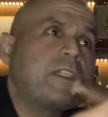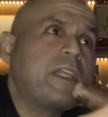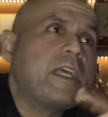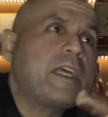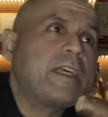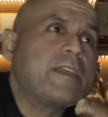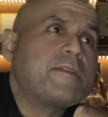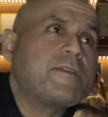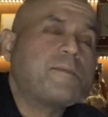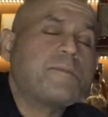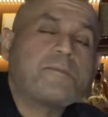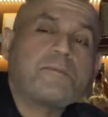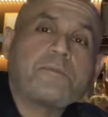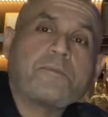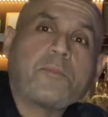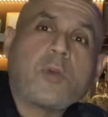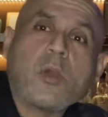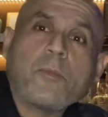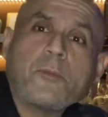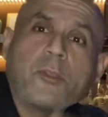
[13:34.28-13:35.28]
as
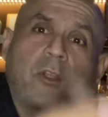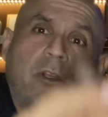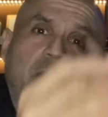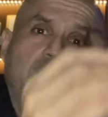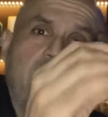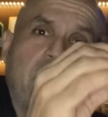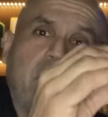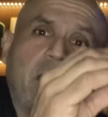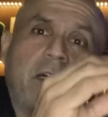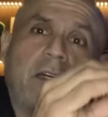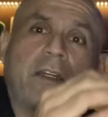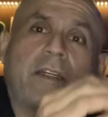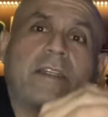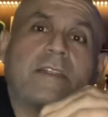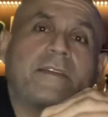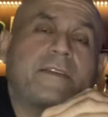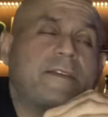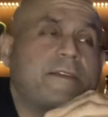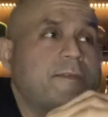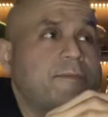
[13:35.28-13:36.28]
popular
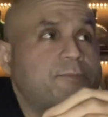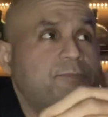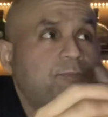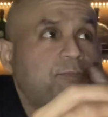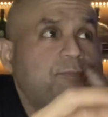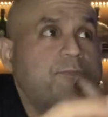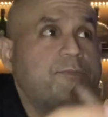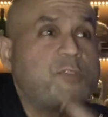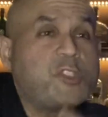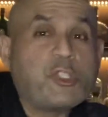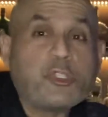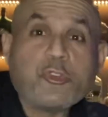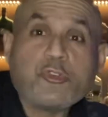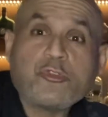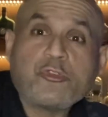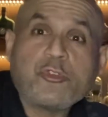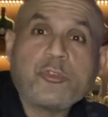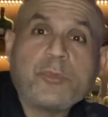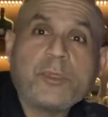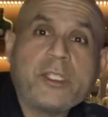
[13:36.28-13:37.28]
as it
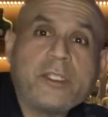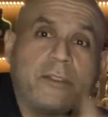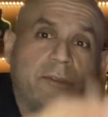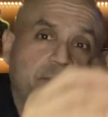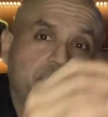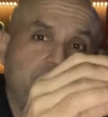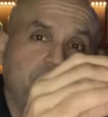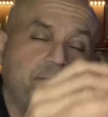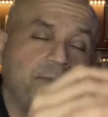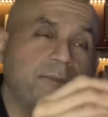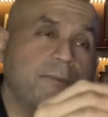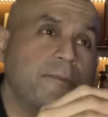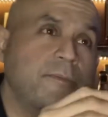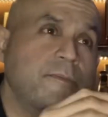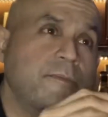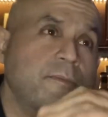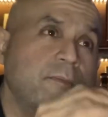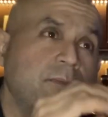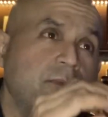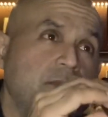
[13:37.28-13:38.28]
used to be
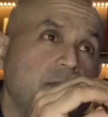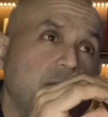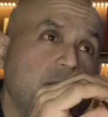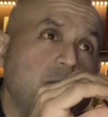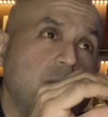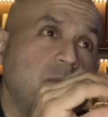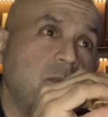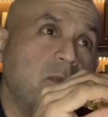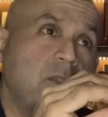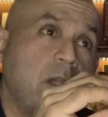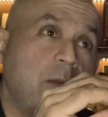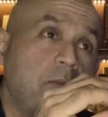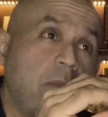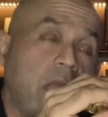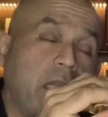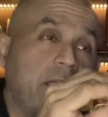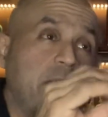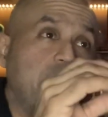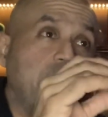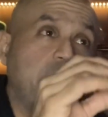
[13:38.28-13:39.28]

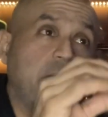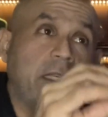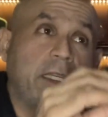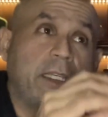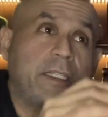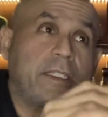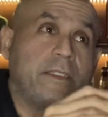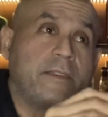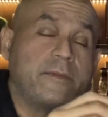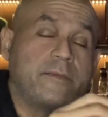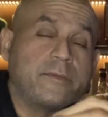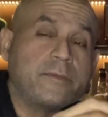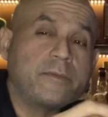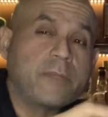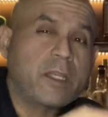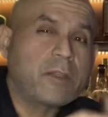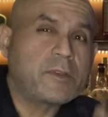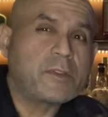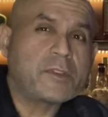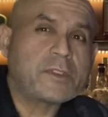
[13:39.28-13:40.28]
back in the day. My
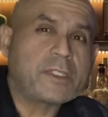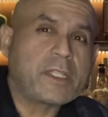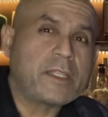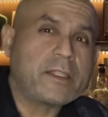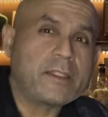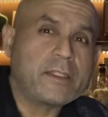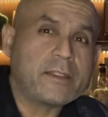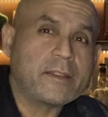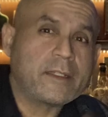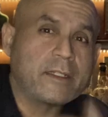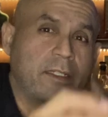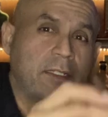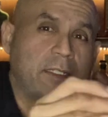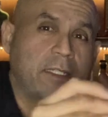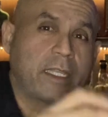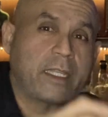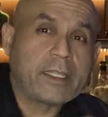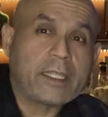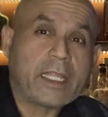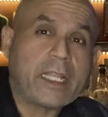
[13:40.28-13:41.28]
understanding, the
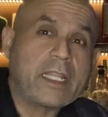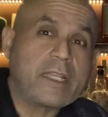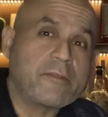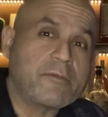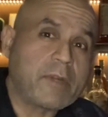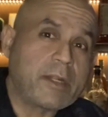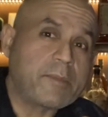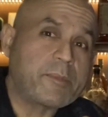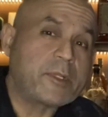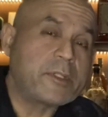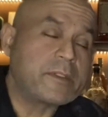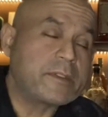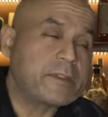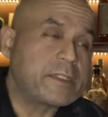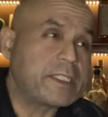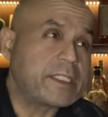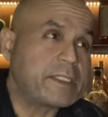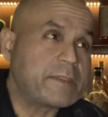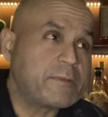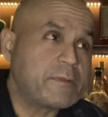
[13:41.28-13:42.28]
Candela wrapper,
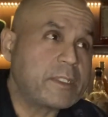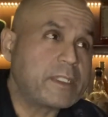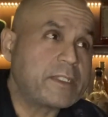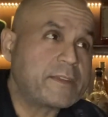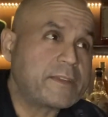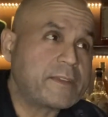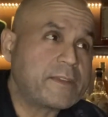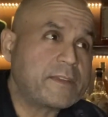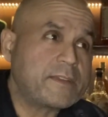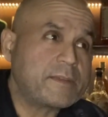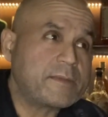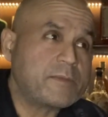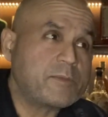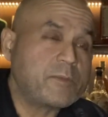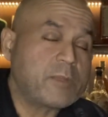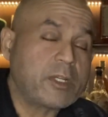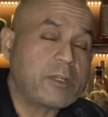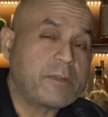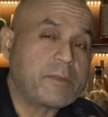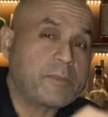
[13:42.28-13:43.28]
it was
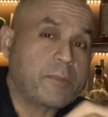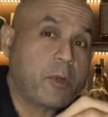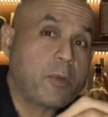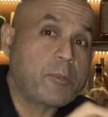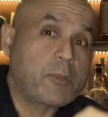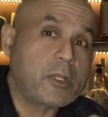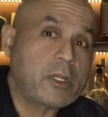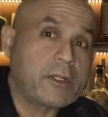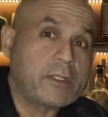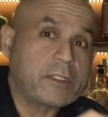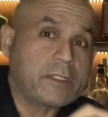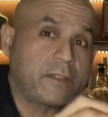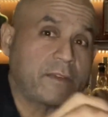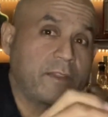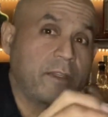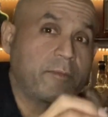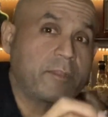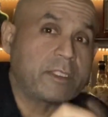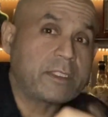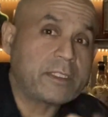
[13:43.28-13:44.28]
very popular in the
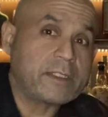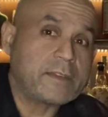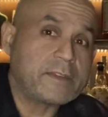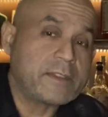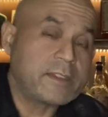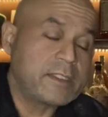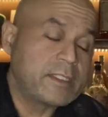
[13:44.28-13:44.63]
70s.